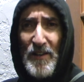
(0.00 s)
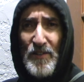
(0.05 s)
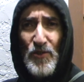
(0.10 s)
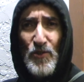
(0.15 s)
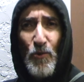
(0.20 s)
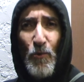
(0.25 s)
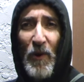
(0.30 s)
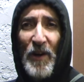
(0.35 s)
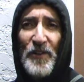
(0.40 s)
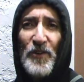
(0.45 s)

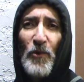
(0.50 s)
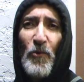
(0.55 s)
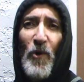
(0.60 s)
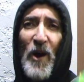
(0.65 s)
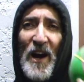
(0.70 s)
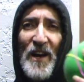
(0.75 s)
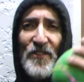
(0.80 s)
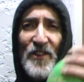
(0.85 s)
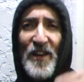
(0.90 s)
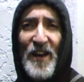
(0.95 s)
and you wonder
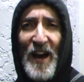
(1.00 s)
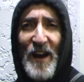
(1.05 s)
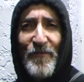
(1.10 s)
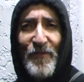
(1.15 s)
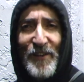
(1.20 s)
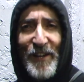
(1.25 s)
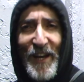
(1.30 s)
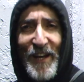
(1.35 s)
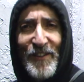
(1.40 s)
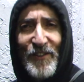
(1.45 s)
why they
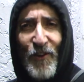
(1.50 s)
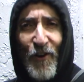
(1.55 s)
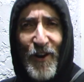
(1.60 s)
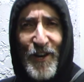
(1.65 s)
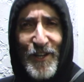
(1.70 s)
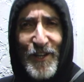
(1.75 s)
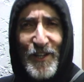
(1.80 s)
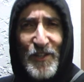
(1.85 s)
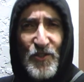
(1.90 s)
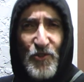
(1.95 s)
have an
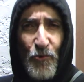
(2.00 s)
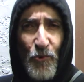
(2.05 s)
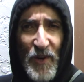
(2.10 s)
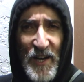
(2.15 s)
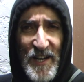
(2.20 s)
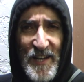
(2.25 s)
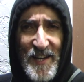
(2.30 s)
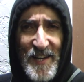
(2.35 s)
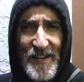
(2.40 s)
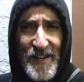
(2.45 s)
Antarctica
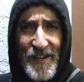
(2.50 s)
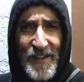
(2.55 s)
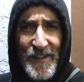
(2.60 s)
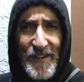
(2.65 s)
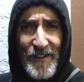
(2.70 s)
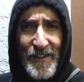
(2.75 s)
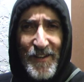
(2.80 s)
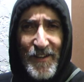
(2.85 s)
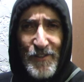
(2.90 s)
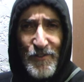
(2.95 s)
treaty?
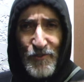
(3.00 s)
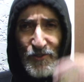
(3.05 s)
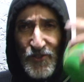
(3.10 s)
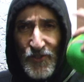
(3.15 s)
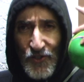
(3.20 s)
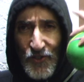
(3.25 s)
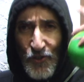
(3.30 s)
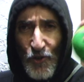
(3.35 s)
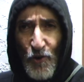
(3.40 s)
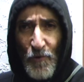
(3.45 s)
Are you
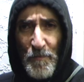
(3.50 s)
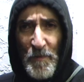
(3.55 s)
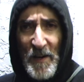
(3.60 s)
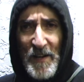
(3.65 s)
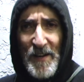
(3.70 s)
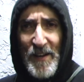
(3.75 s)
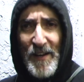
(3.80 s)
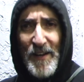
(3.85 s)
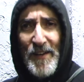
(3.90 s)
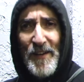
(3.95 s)

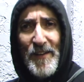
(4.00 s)
stupid?